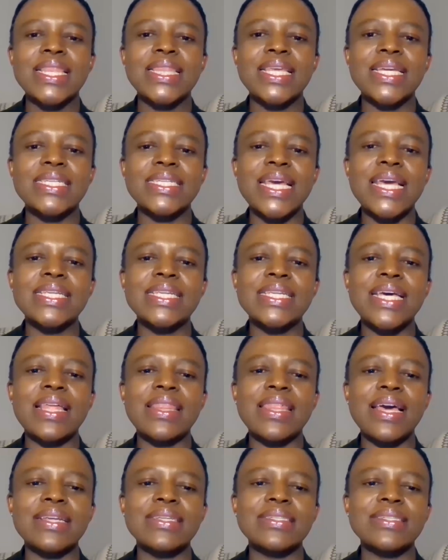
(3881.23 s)
the data
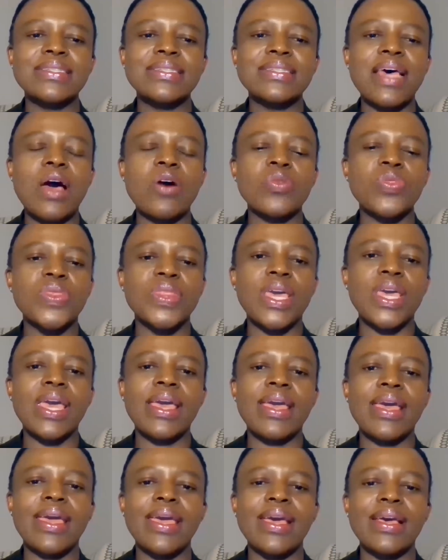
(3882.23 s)
that's out
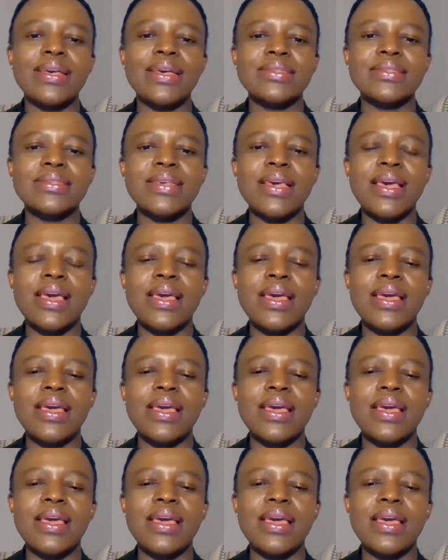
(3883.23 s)
there has